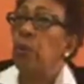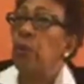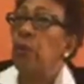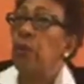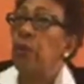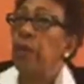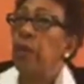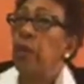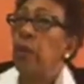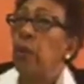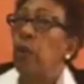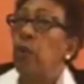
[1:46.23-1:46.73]

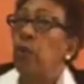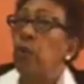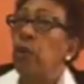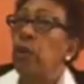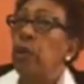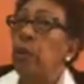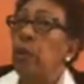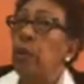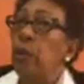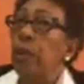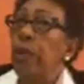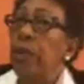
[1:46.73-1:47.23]
The
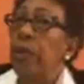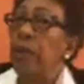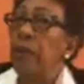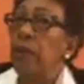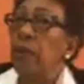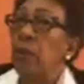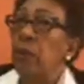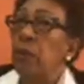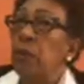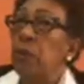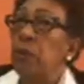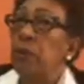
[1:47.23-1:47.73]
only way
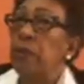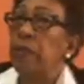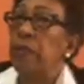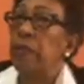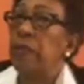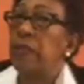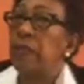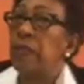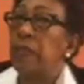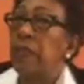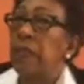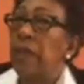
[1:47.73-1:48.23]

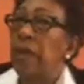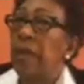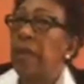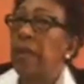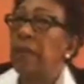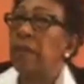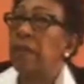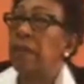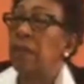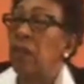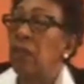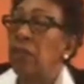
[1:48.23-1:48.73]
those
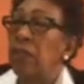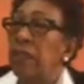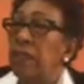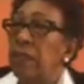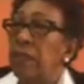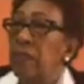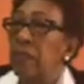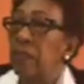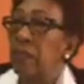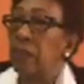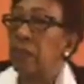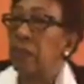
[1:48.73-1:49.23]
health
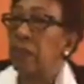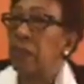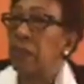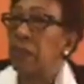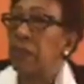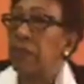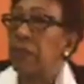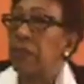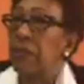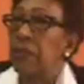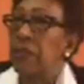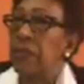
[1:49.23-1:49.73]

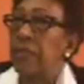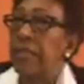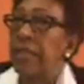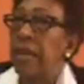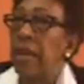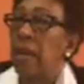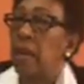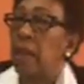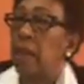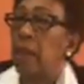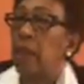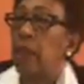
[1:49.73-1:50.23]
concerns
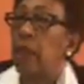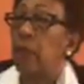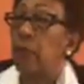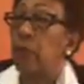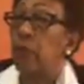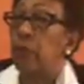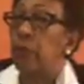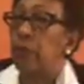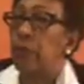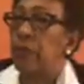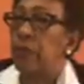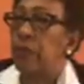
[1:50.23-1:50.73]
can be
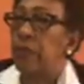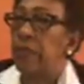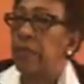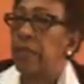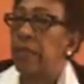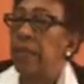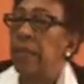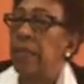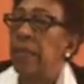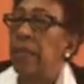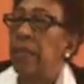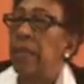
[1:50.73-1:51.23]
used
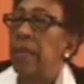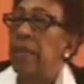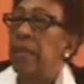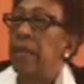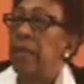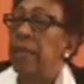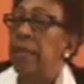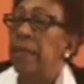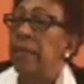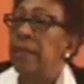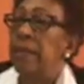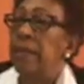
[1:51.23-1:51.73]

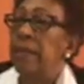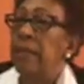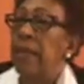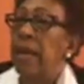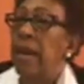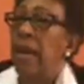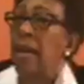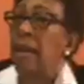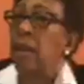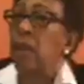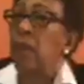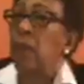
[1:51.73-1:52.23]
is
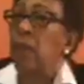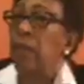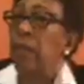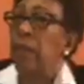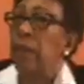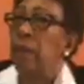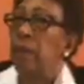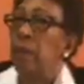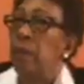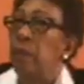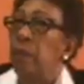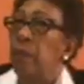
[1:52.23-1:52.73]
had
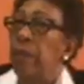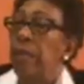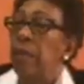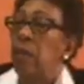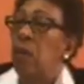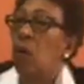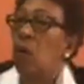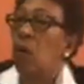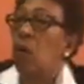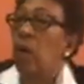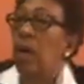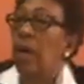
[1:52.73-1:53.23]

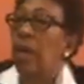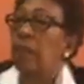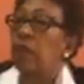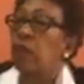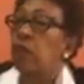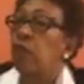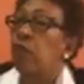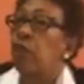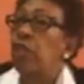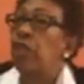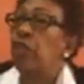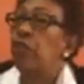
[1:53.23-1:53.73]

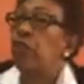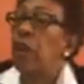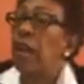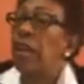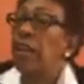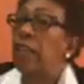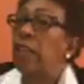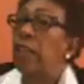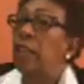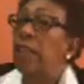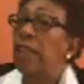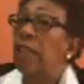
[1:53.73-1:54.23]

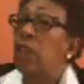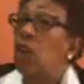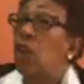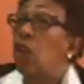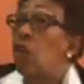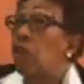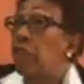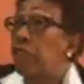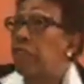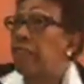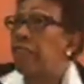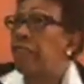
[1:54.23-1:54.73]
retrial been
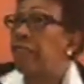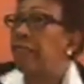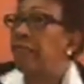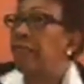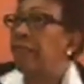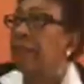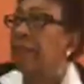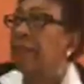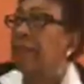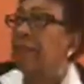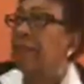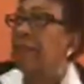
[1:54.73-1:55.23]
ordered,
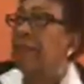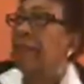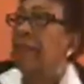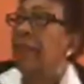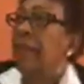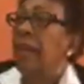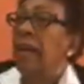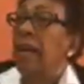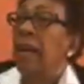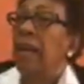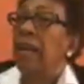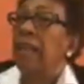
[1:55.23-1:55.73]

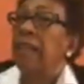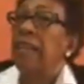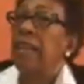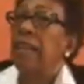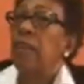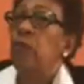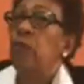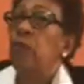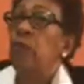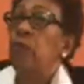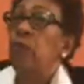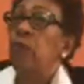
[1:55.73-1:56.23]
and
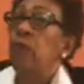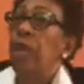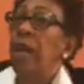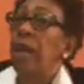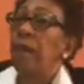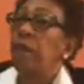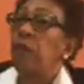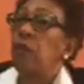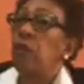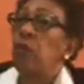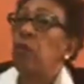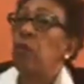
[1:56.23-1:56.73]
then we would
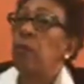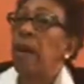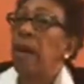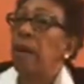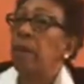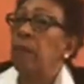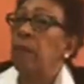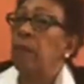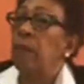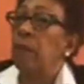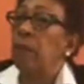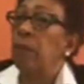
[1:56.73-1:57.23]
have to go
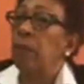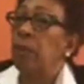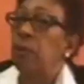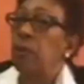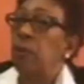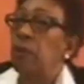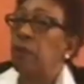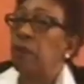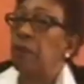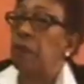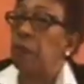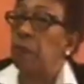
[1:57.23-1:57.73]
back before the
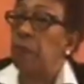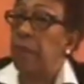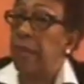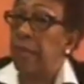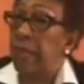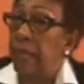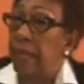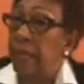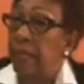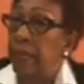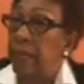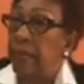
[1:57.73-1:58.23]
court for
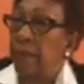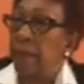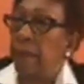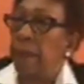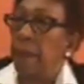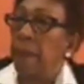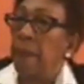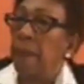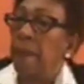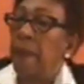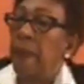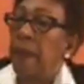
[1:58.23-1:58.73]
bail,
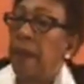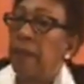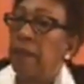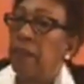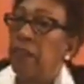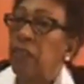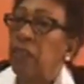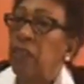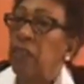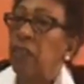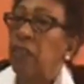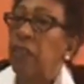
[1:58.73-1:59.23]
and
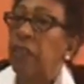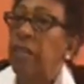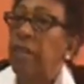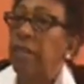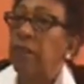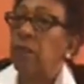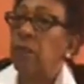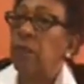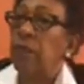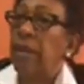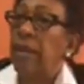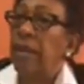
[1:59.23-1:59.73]
certainly
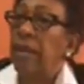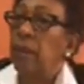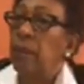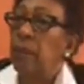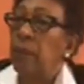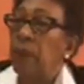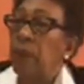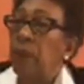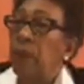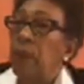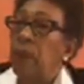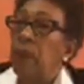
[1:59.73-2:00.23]
that would
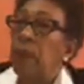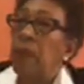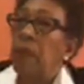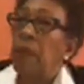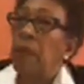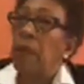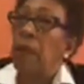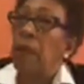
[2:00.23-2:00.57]
help us.